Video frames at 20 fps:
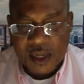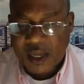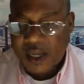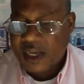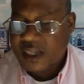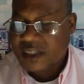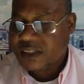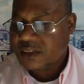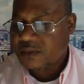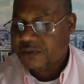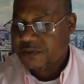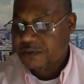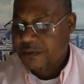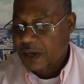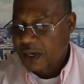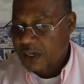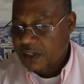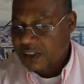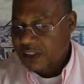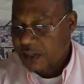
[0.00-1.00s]
is to
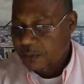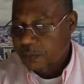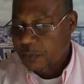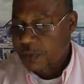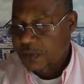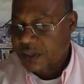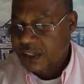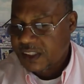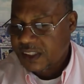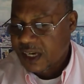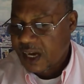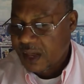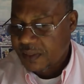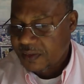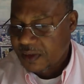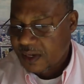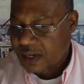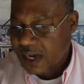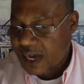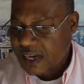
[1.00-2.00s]
fellowship with each
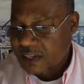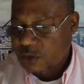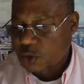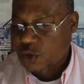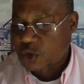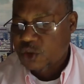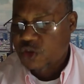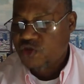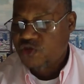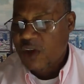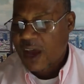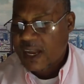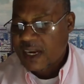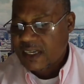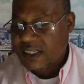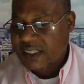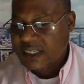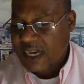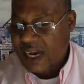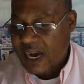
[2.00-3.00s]
other and to
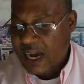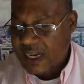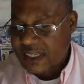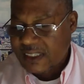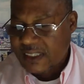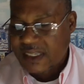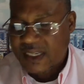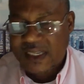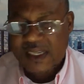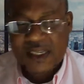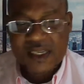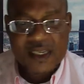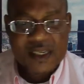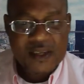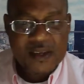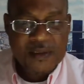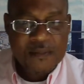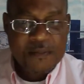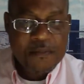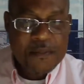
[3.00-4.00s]
strategize
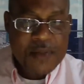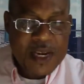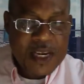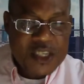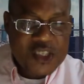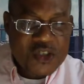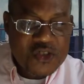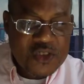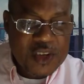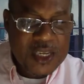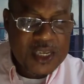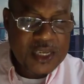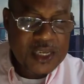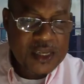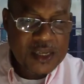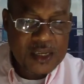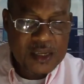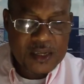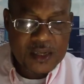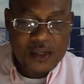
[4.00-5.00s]
ministry
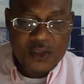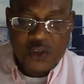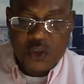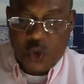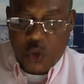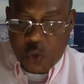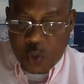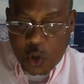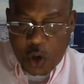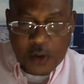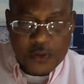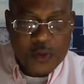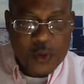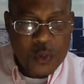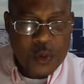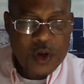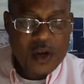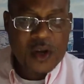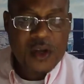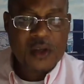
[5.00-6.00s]
toward the
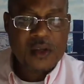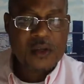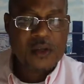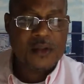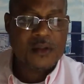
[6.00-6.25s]
world.